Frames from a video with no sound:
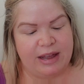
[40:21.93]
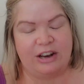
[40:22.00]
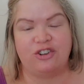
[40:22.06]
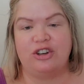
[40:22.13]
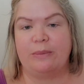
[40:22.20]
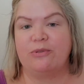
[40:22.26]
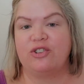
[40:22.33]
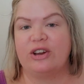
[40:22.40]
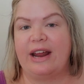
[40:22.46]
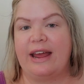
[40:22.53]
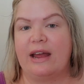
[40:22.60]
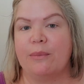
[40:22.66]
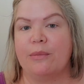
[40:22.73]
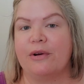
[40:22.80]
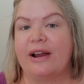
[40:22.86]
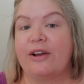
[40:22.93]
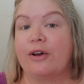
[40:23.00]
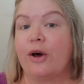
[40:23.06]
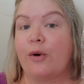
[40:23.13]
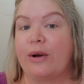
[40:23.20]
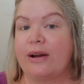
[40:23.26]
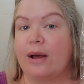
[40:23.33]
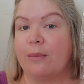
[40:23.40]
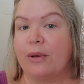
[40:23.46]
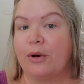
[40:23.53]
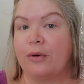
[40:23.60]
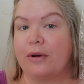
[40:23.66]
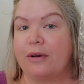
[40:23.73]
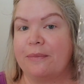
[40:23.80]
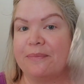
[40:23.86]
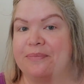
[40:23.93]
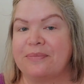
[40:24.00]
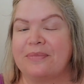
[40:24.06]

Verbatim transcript: Egyptian amber, and coconut milk.